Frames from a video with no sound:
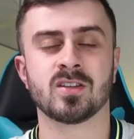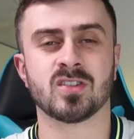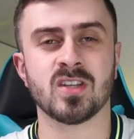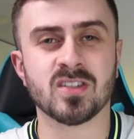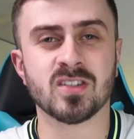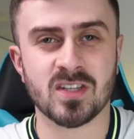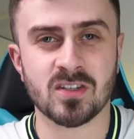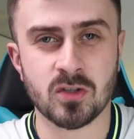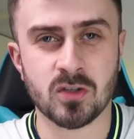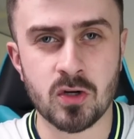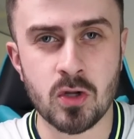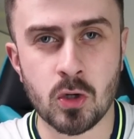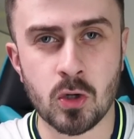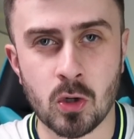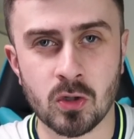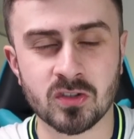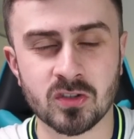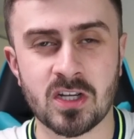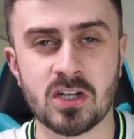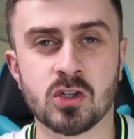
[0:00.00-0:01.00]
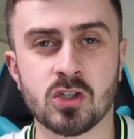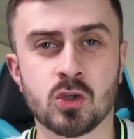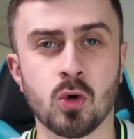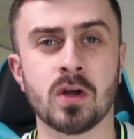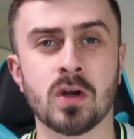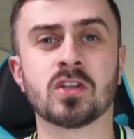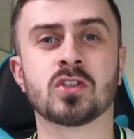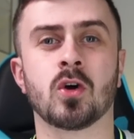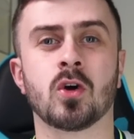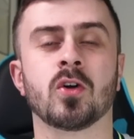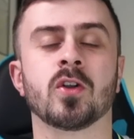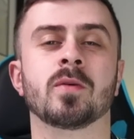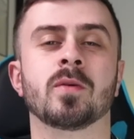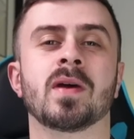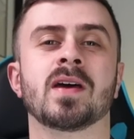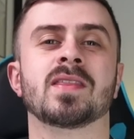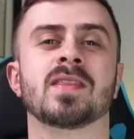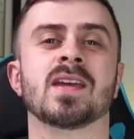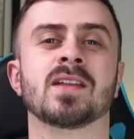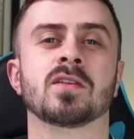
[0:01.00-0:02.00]
Since Antonio Conte joined
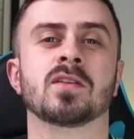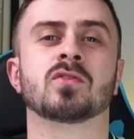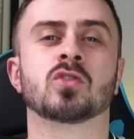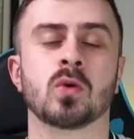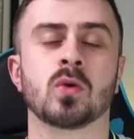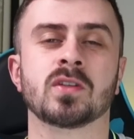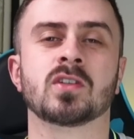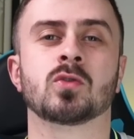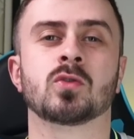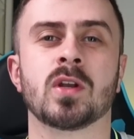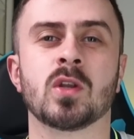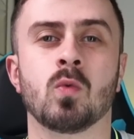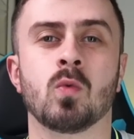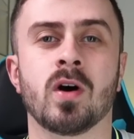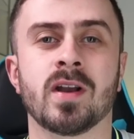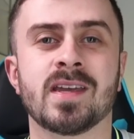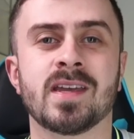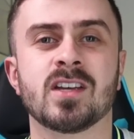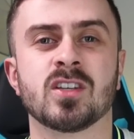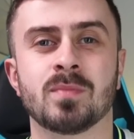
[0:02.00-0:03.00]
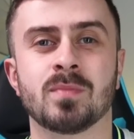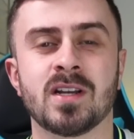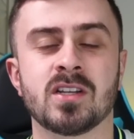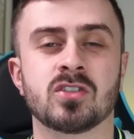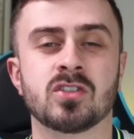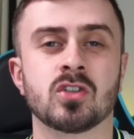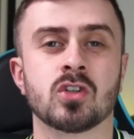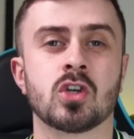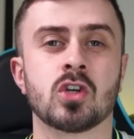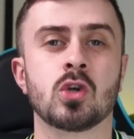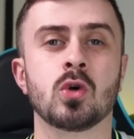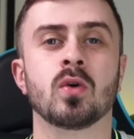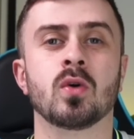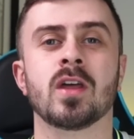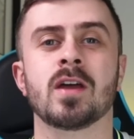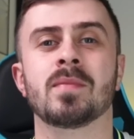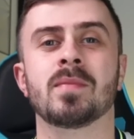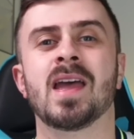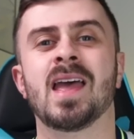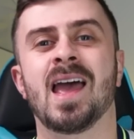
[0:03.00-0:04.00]
Tottenham at the end of 2021, he has managed to secure
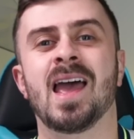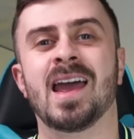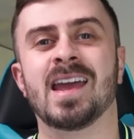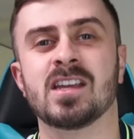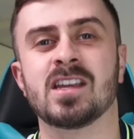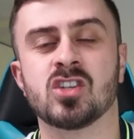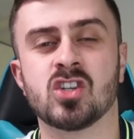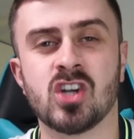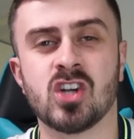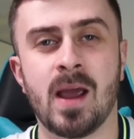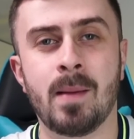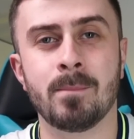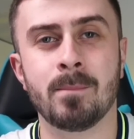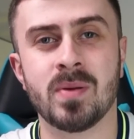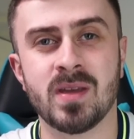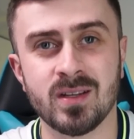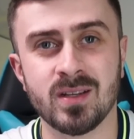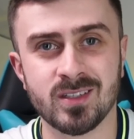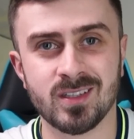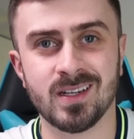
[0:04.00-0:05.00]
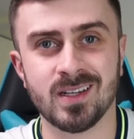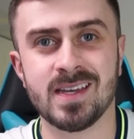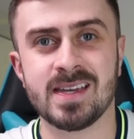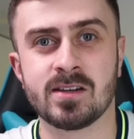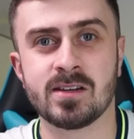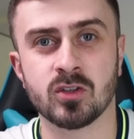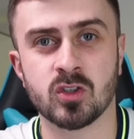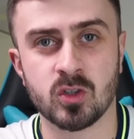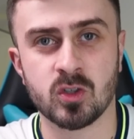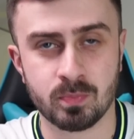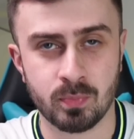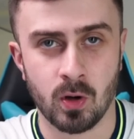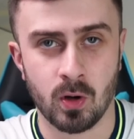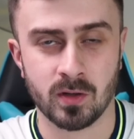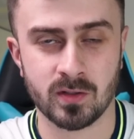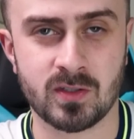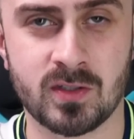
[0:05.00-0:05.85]
them a Champions League spot,